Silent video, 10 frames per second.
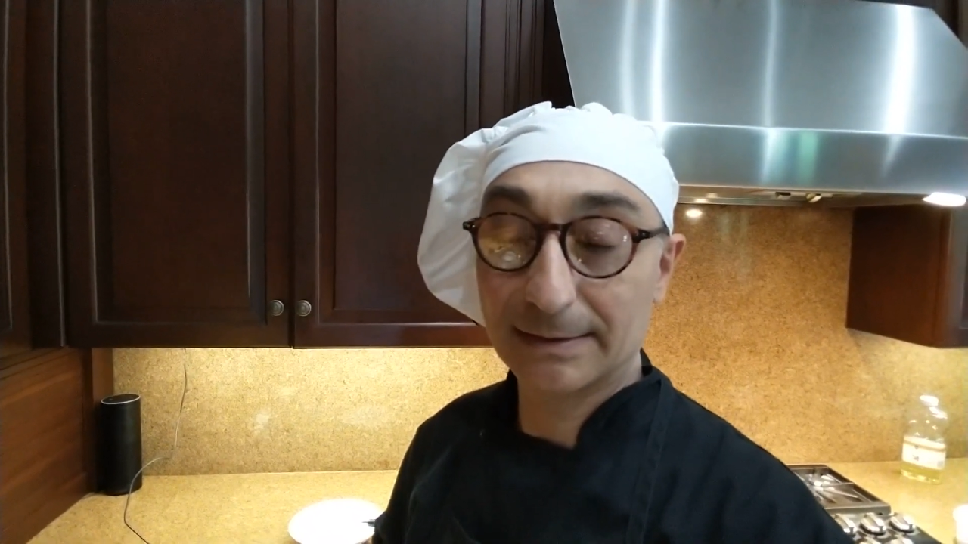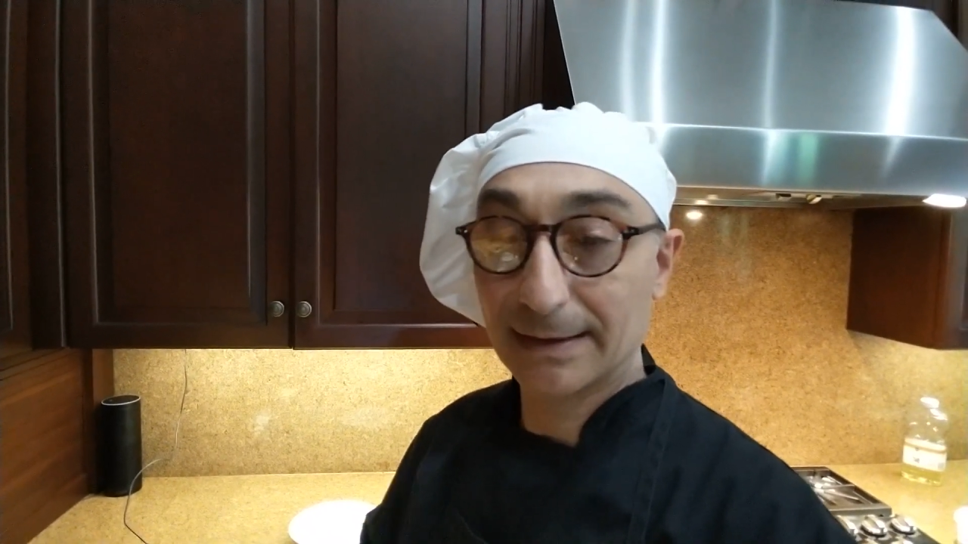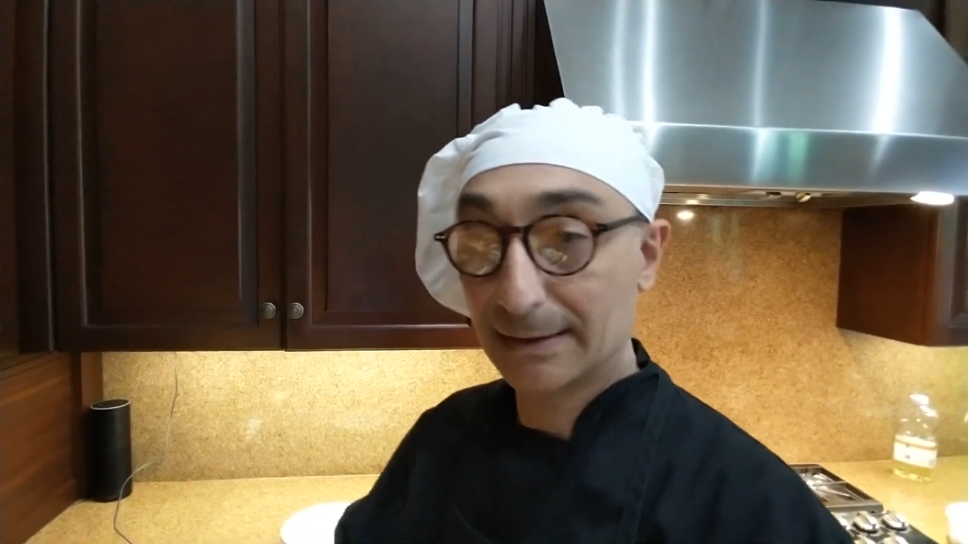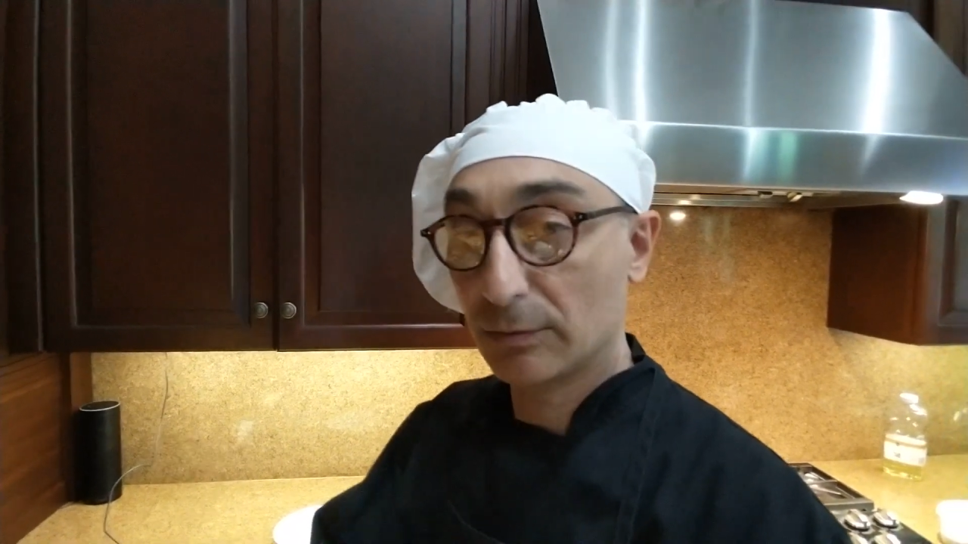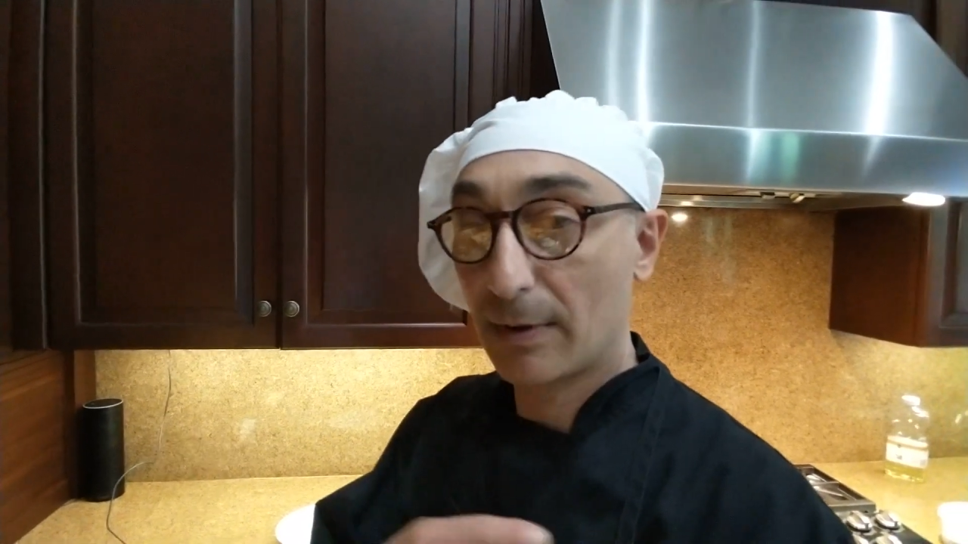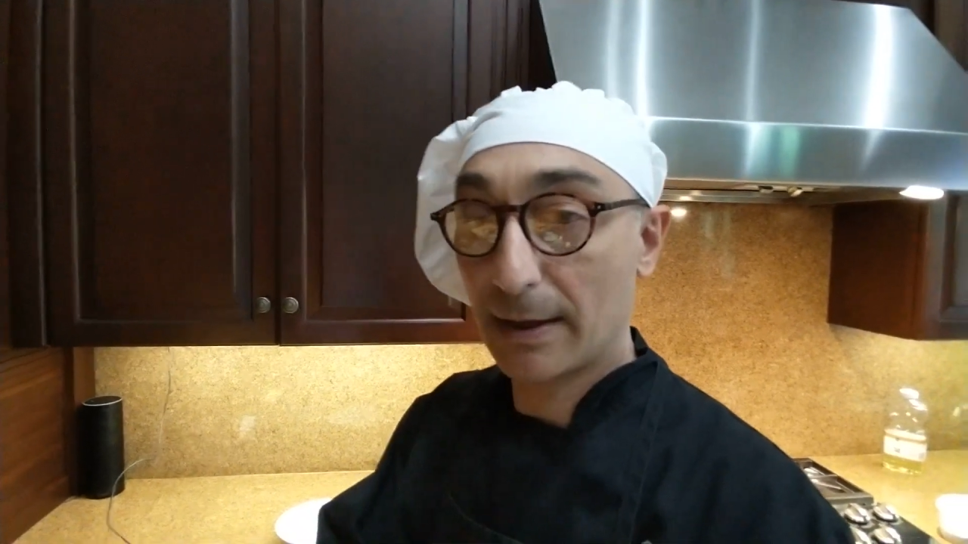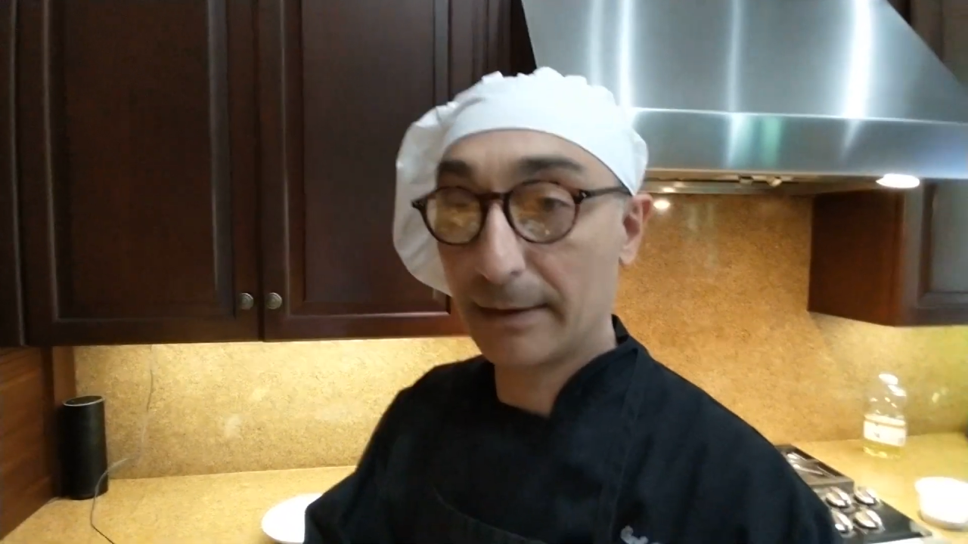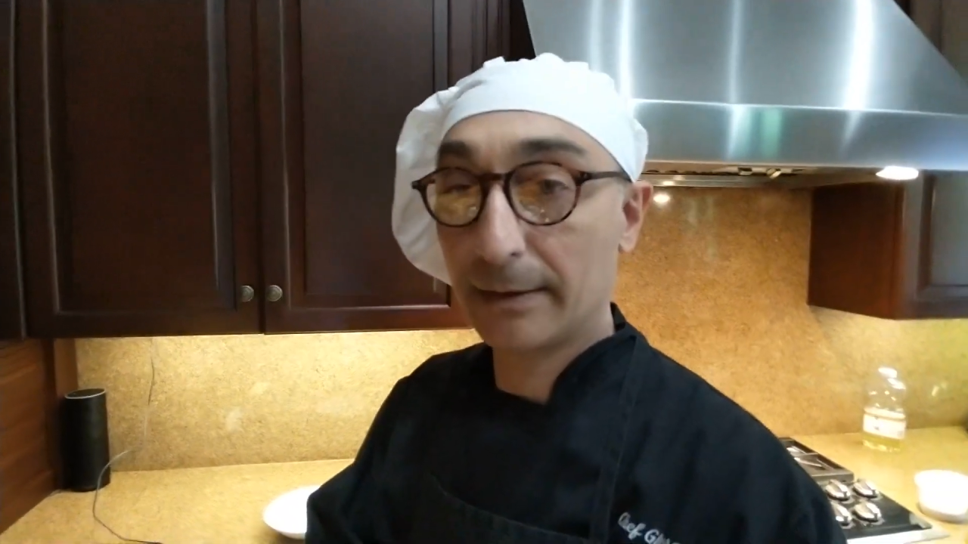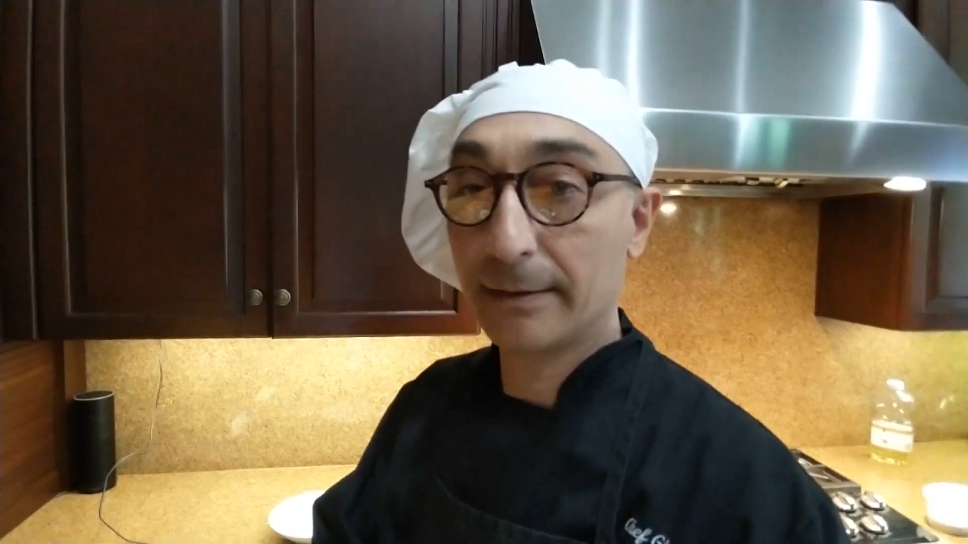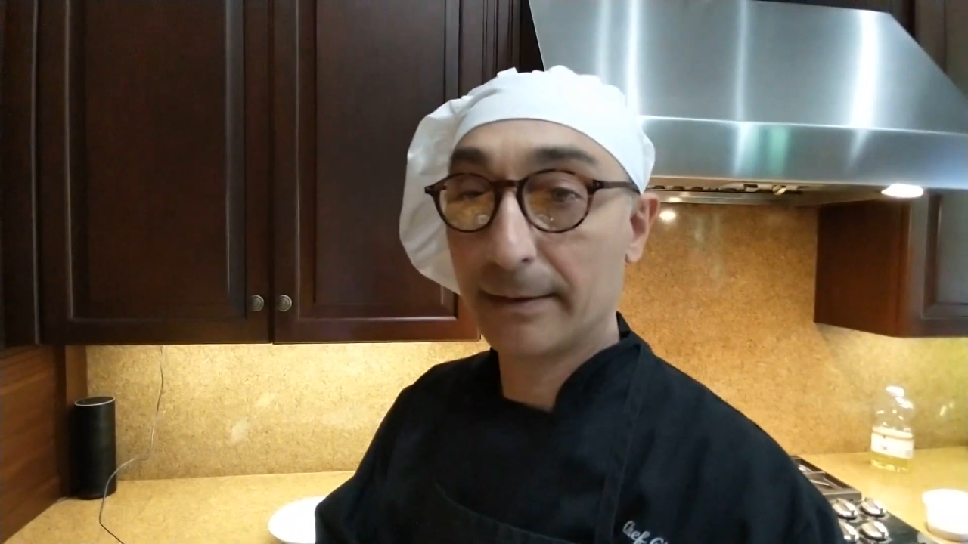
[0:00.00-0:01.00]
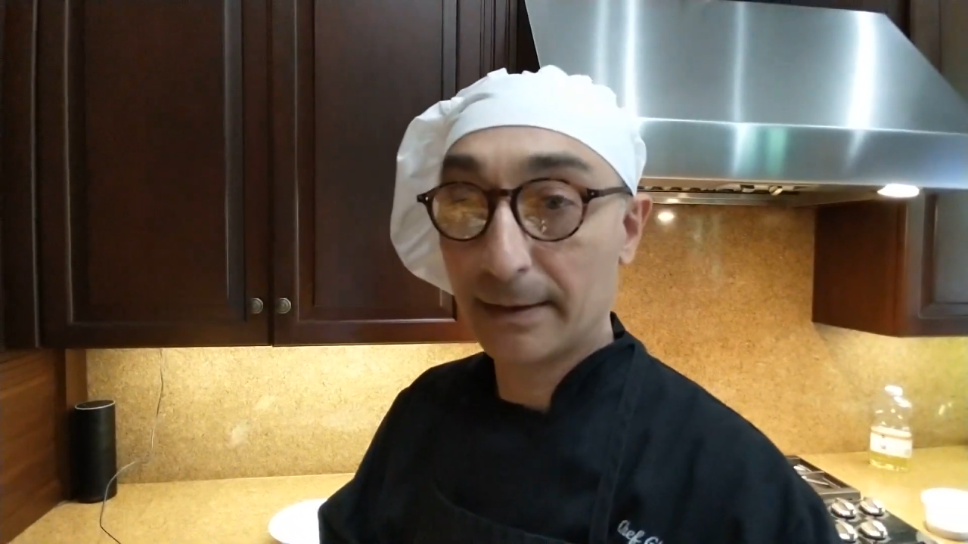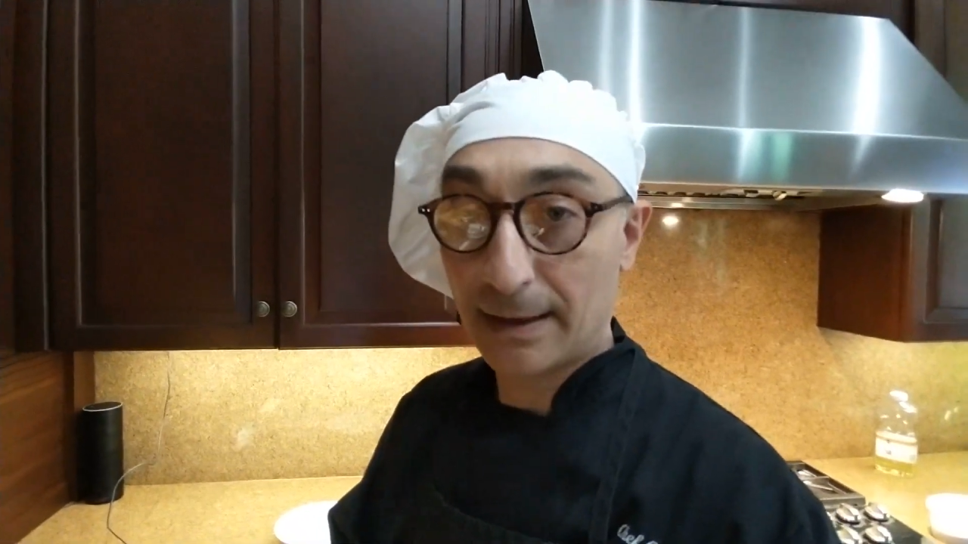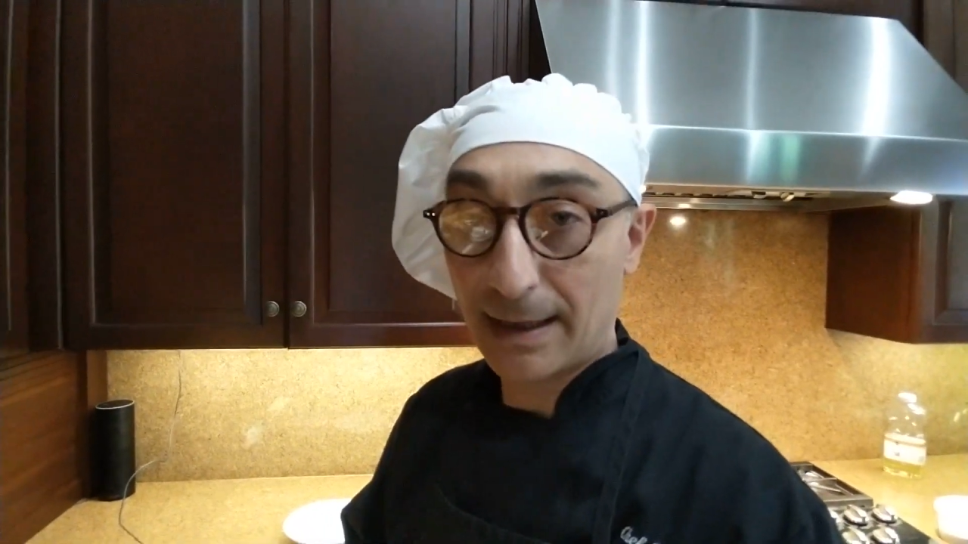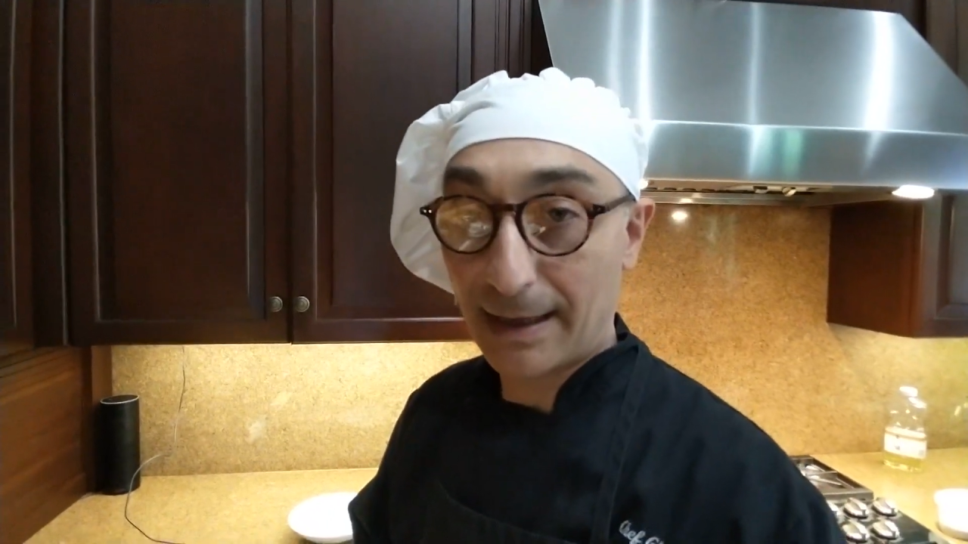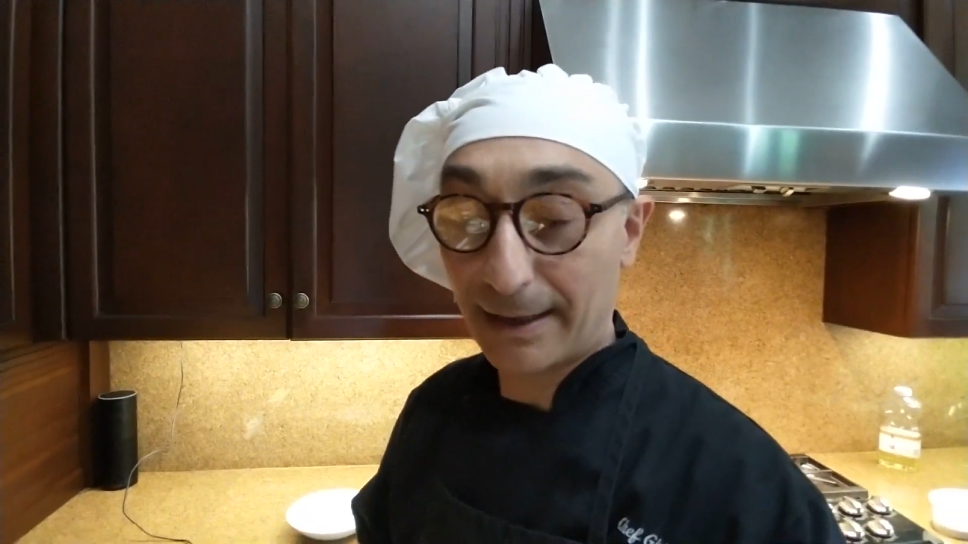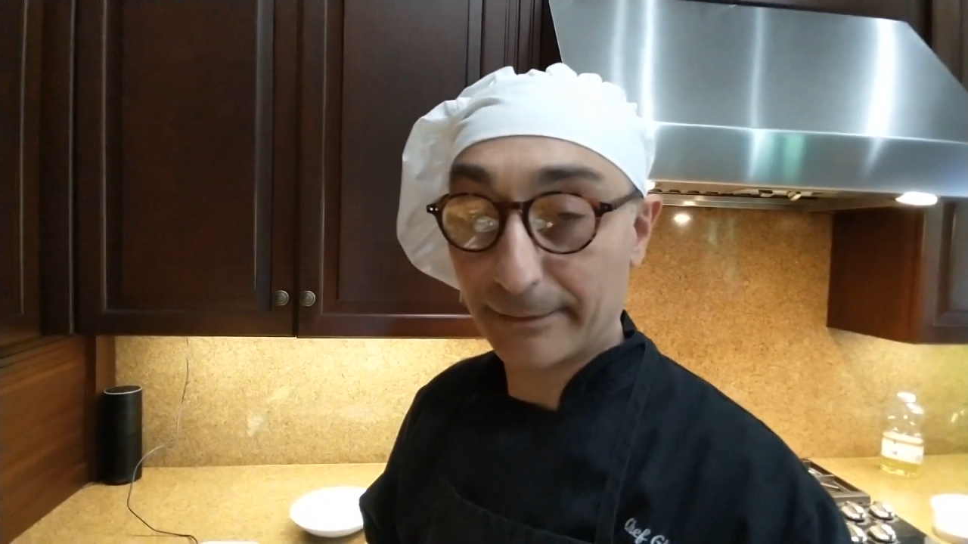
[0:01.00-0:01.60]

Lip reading: And that's why I